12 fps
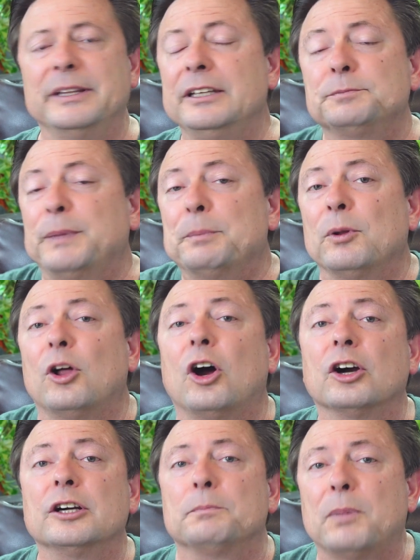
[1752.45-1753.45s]
And these people
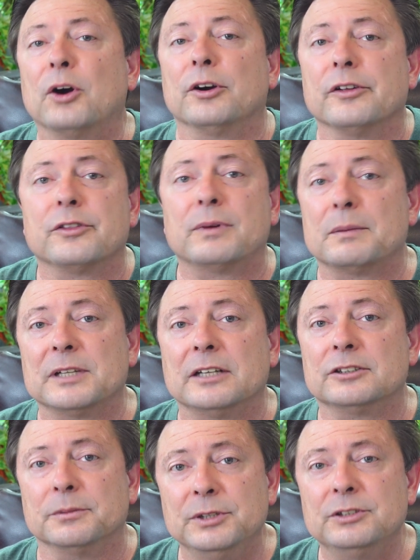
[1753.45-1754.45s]
aren't part of the
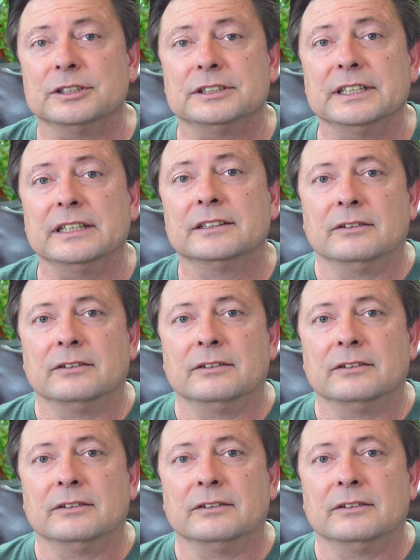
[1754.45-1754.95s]
reptile community.